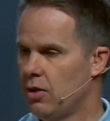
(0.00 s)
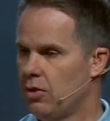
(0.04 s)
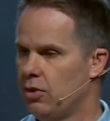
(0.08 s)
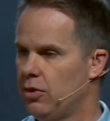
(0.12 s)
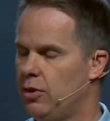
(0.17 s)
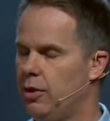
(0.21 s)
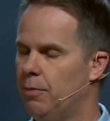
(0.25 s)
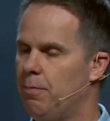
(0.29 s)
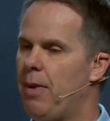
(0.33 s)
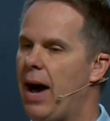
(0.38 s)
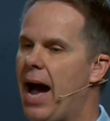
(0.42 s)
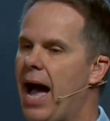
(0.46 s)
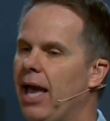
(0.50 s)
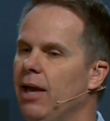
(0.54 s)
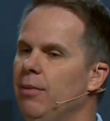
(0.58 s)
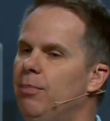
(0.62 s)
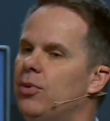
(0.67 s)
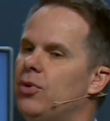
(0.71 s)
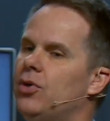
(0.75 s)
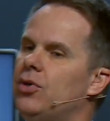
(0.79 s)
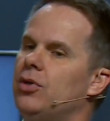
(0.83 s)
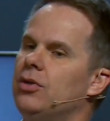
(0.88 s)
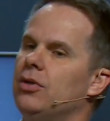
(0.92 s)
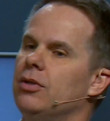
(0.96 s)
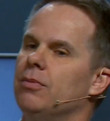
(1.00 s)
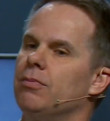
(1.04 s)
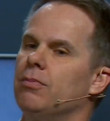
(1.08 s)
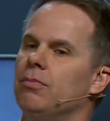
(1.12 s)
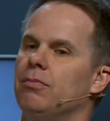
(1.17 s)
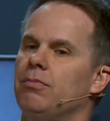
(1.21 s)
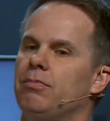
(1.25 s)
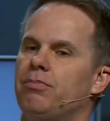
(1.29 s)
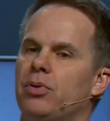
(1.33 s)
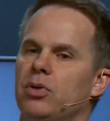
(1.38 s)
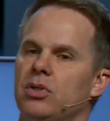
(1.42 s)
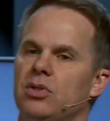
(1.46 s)
The Bible
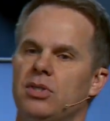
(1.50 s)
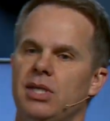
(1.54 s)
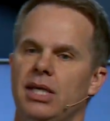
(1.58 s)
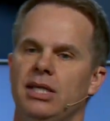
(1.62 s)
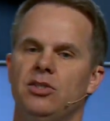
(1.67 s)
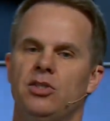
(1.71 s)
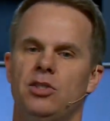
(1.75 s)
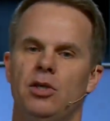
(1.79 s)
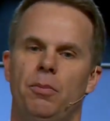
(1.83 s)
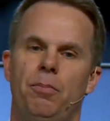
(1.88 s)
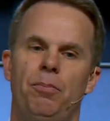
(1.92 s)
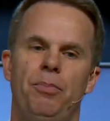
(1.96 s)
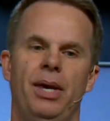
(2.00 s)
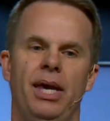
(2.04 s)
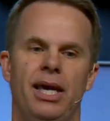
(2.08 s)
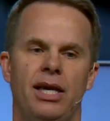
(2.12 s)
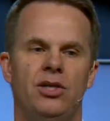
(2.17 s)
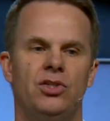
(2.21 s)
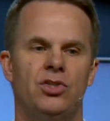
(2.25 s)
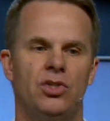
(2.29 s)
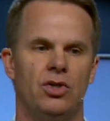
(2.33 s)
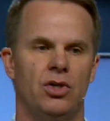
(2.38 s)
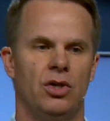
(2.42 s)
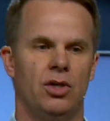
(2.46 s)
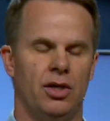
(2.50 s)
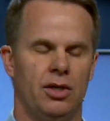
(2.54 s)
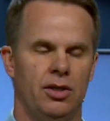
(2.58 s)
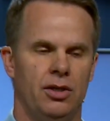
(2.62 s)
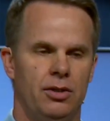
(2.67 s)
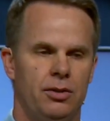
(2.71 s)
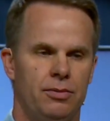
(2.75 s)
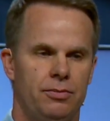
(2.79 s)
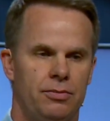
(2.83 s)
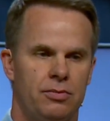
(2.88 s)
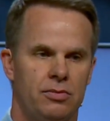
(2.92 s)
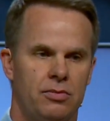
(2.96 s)
presents a
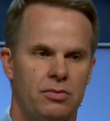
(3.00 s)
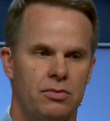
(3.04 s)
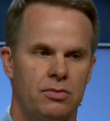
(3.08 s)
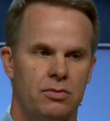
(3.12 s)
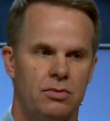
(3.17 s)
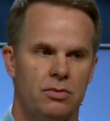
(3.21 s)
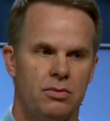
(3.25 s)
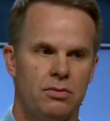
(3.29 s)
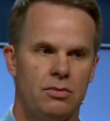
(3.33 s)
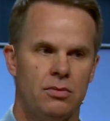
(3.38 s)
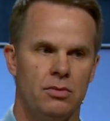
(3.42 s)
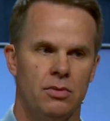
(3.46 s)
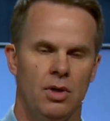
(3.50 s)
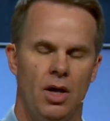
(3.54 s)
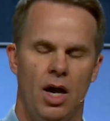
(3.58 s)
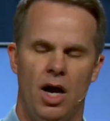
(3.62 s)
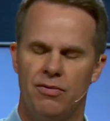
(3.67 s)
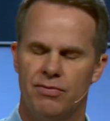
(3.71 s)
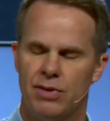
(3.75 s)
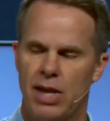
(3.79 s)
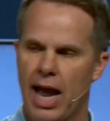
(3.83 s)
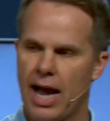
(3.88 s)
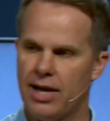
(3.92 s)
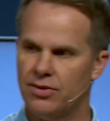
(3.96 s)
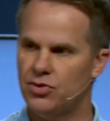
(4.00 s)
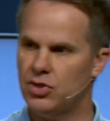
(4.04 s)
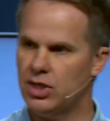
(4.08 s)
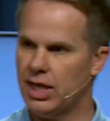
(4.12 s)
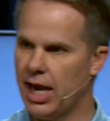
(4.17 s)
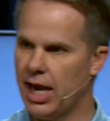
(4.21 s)
picture of God's